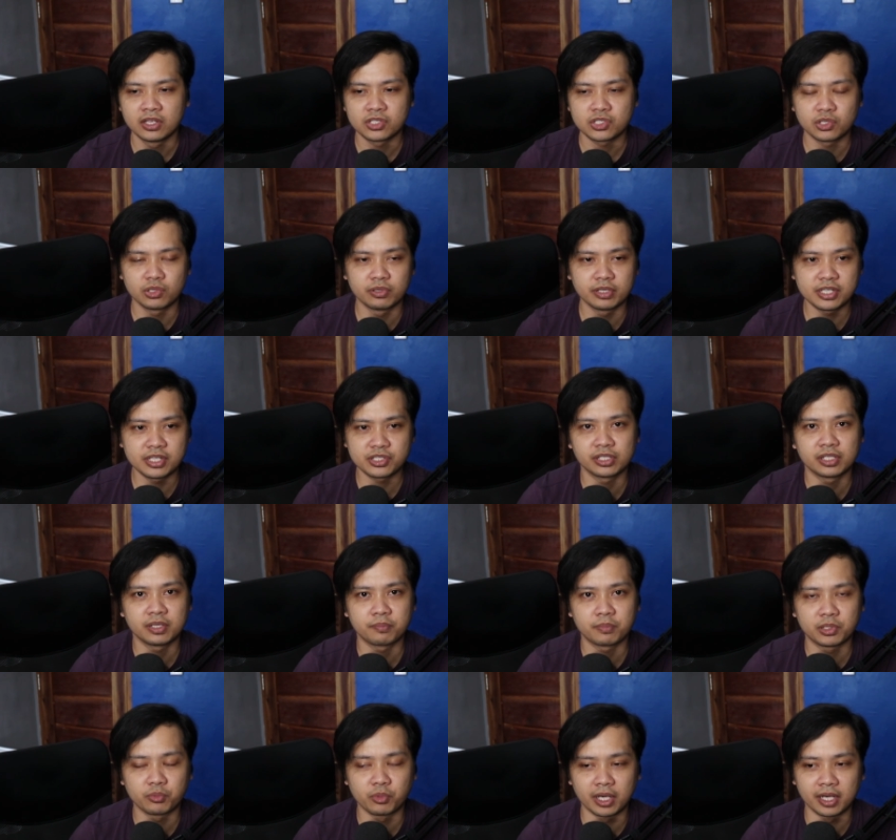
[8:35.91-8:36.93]
So, reason
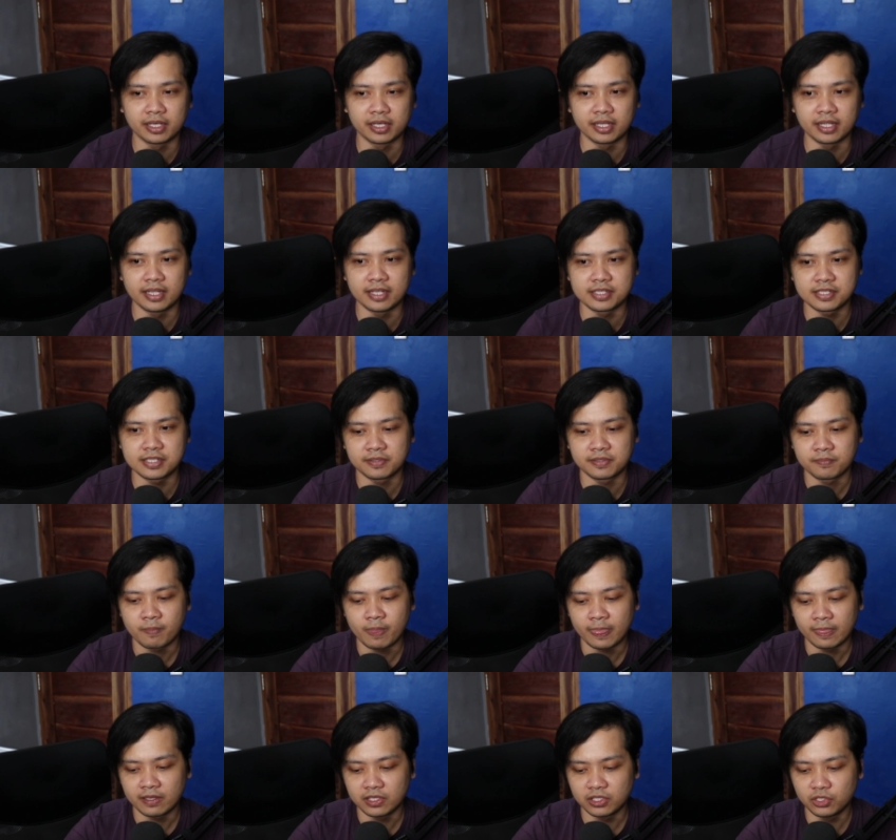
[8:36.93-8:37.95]
number one is
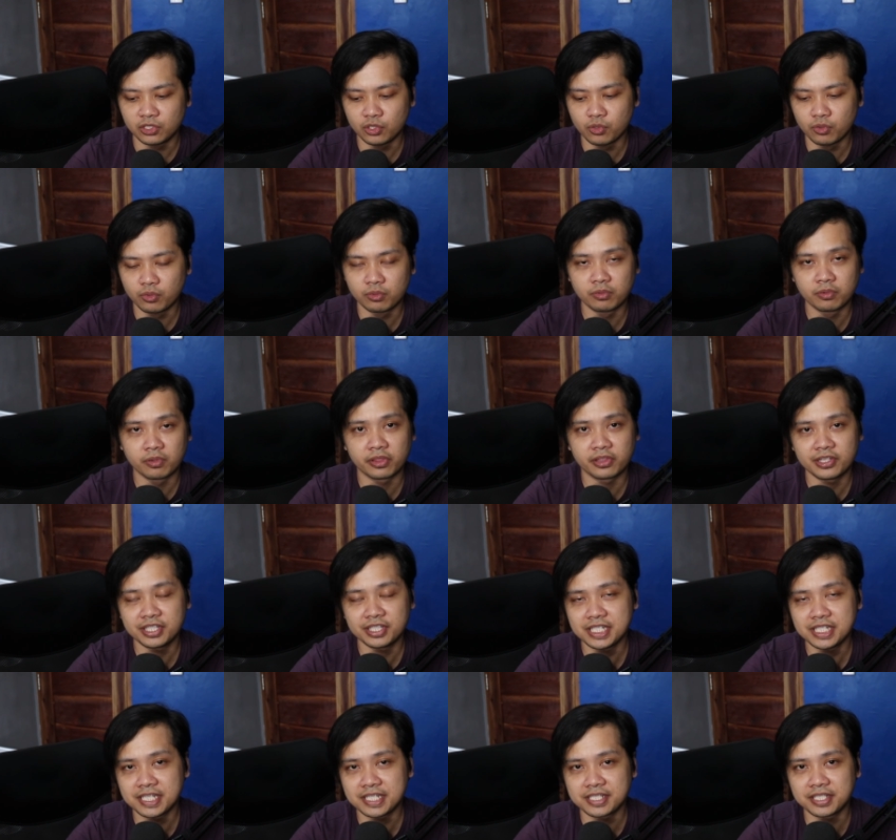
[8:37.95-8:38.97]
yung
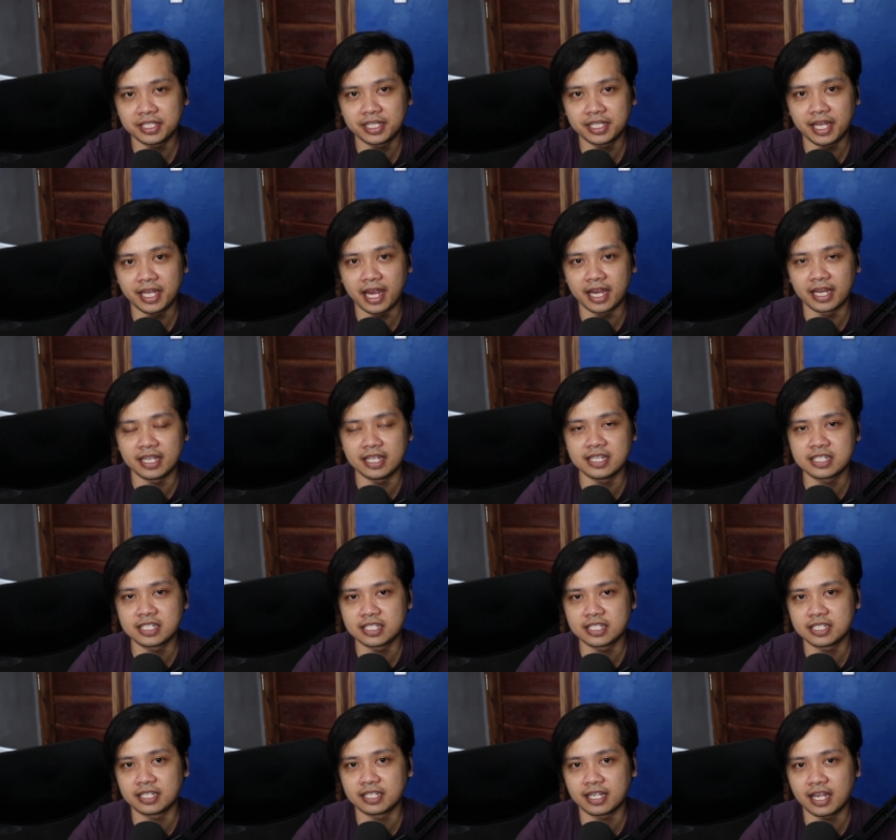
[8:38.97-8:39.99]
thirty sixty Ti
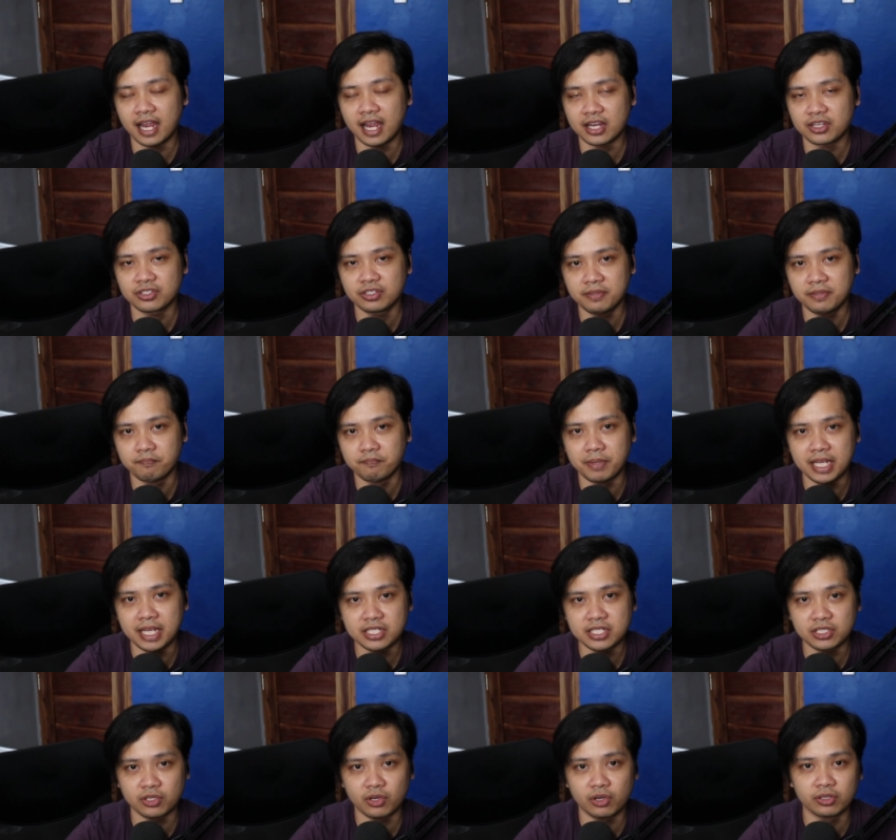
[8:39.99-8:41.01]
is actually
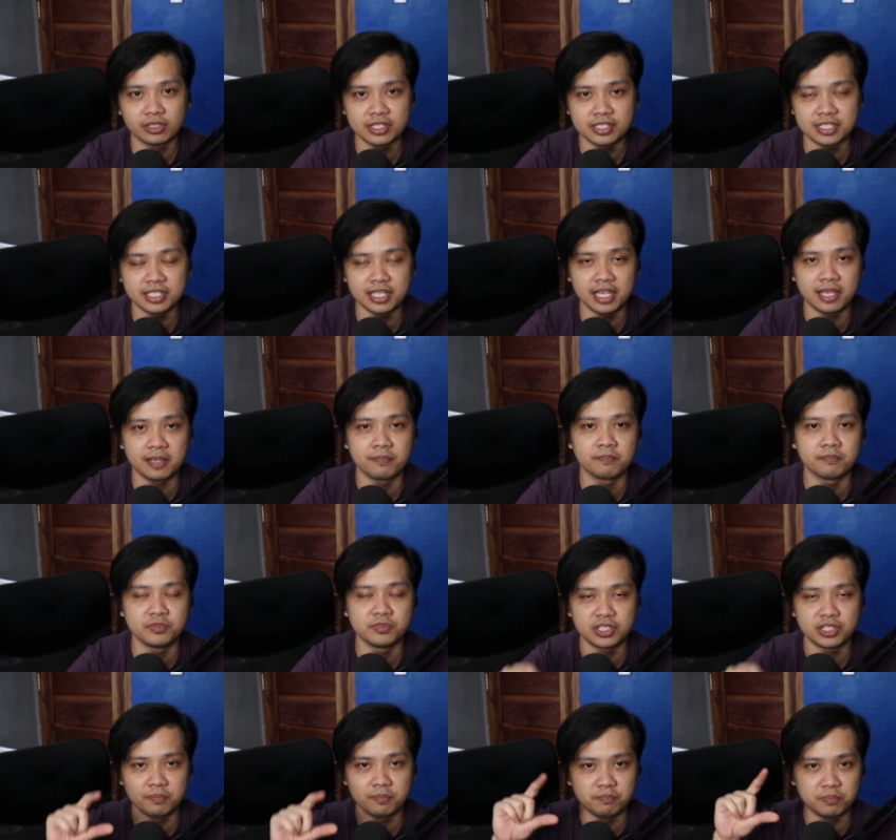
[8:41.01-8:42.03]
based on the same
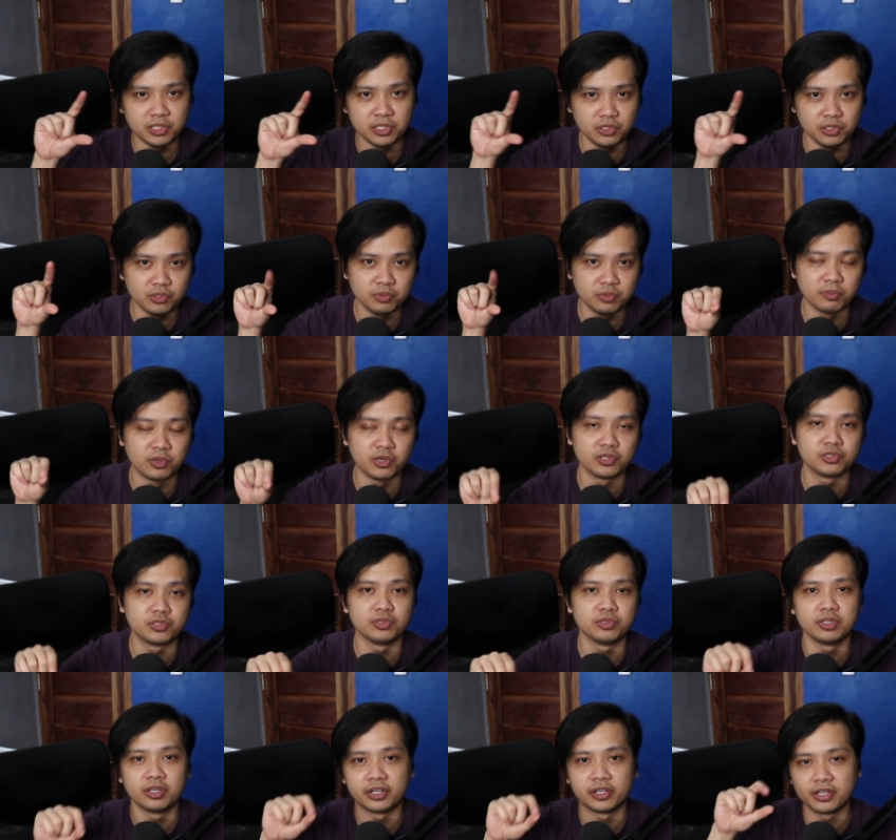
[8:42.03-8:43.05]
G P U
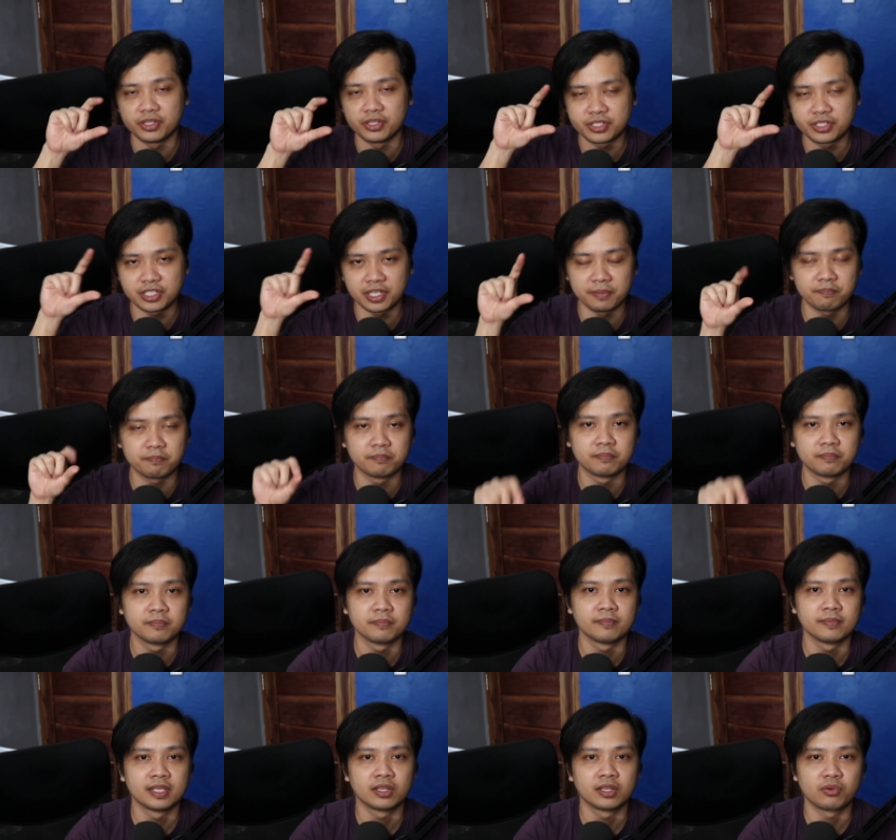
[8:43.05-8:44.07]
module or yung chip
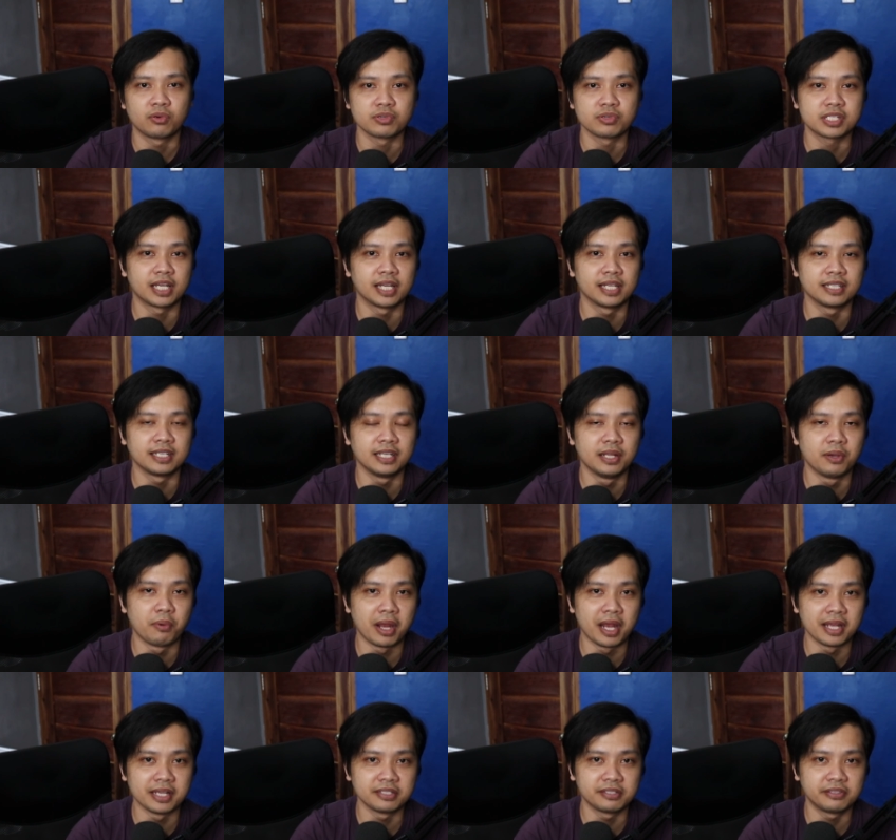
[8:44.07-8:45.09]
kung saan
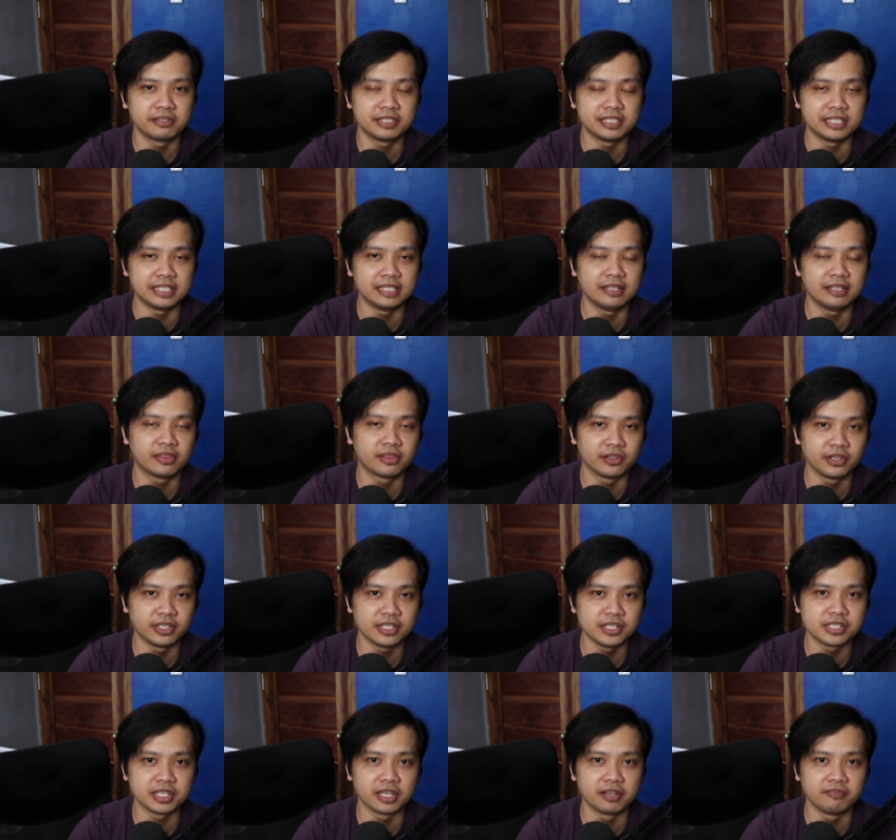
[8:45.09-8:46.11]
ginawa si
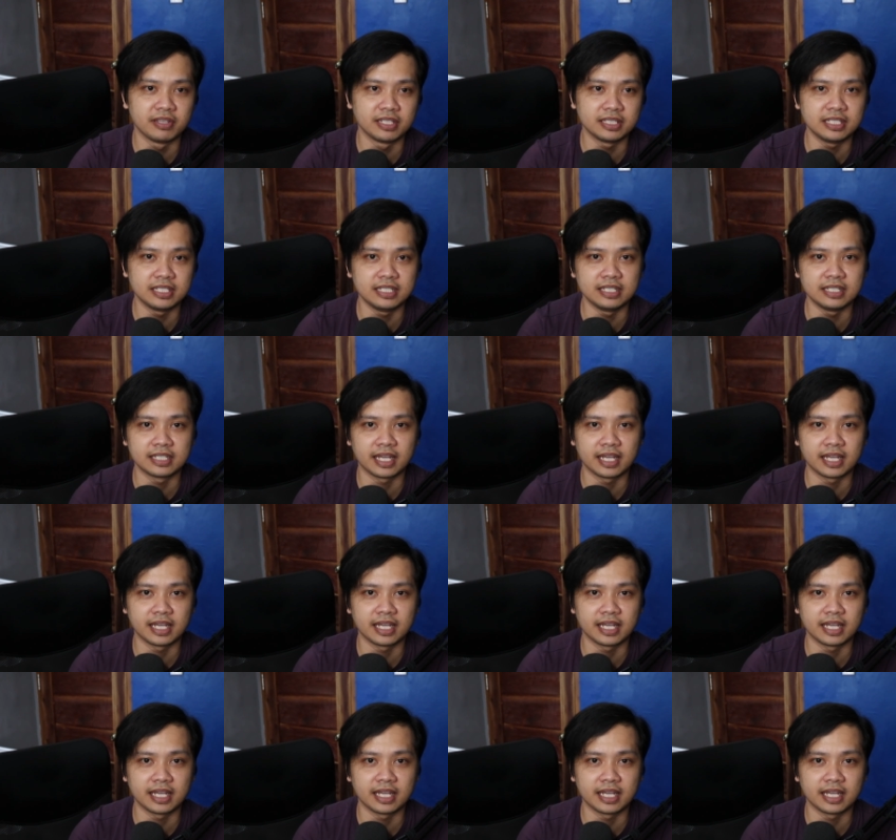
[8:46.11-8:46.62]
thirty seventy.